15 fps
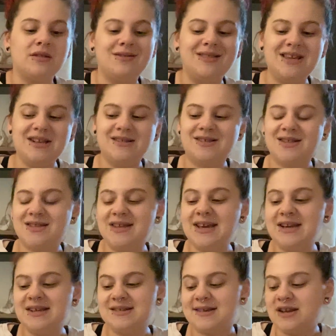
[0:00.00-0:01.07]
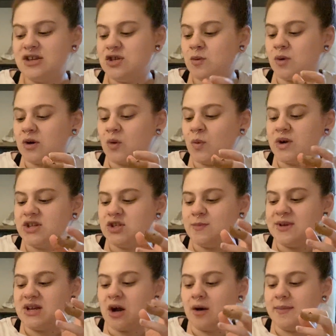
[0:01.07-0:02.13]
These things that you are going to
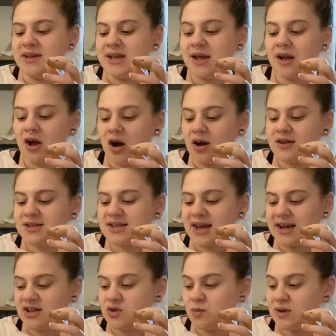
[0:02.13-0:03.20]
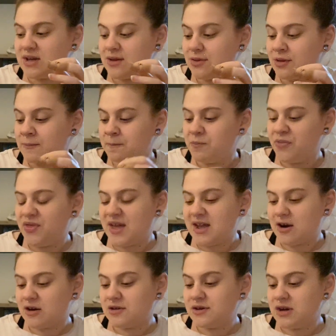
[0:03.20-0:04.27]
be coming in contact with,
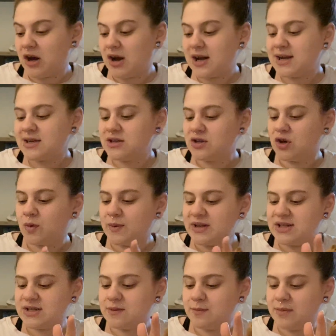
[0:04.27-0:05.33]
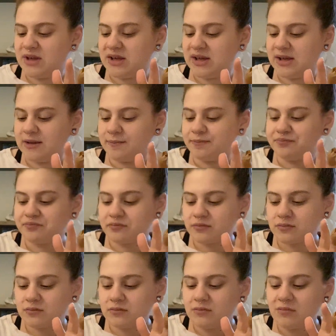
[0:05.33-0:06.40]
they're not going to be
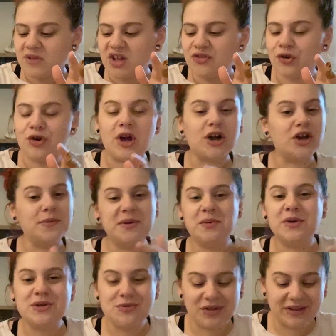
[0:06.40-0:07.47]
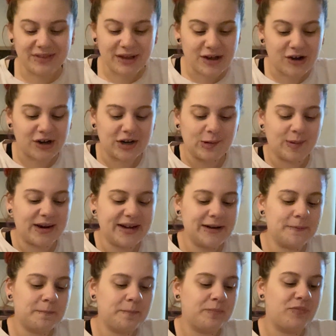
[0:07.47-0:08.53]
what you think they are, right?
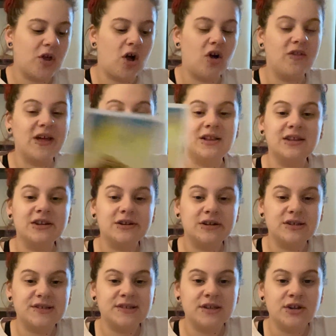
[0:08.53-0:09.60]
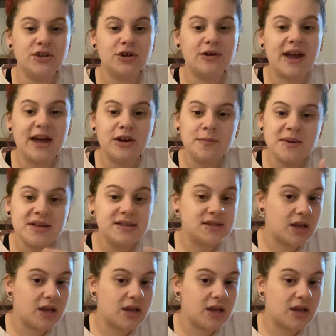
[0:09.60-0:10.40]
All that glitters. Your enemy is